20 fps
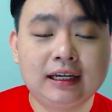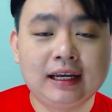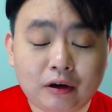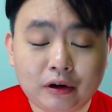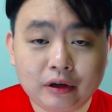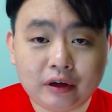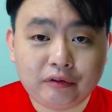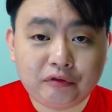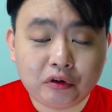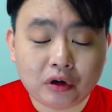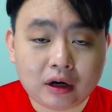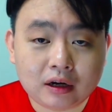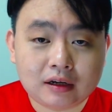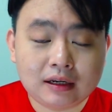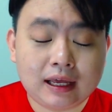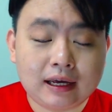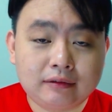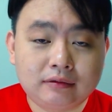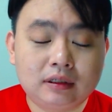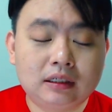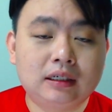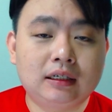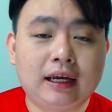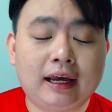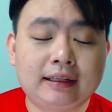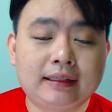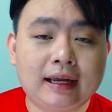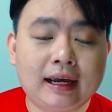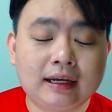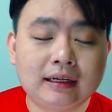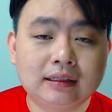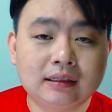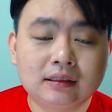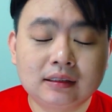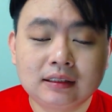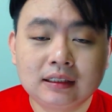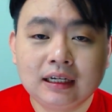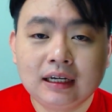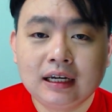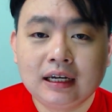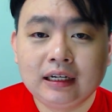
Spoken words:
Or if you are clever attackers,